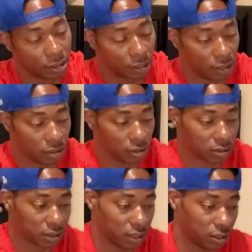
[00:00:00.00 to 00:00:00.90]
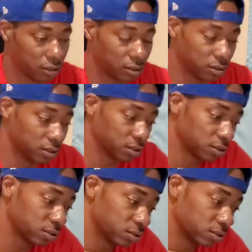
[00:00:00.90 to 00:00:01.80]
Now you're gonna take
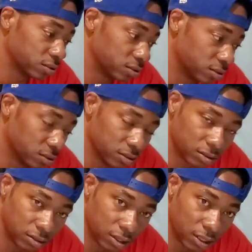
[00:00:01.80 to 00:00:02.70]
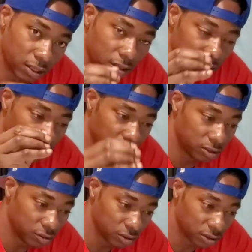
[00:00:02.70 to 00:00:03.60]
this nut that
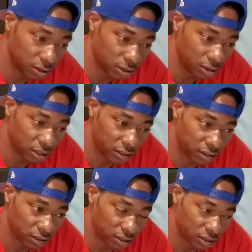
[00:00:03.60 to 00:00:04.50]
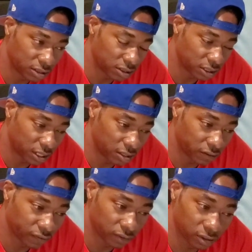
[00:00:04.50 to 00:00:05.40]
usually is the
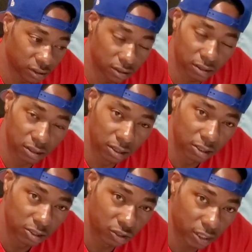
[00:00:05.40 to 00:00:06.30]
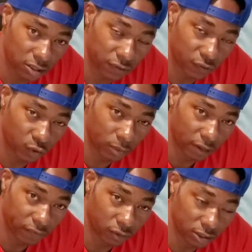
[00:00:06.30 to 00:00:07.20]
standard for the Traxxas
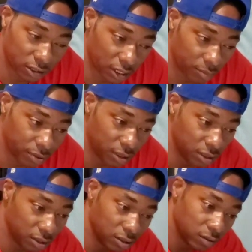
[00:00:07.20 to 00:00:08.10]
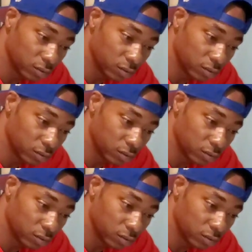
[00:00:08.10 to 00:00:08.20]
4x4 Stampede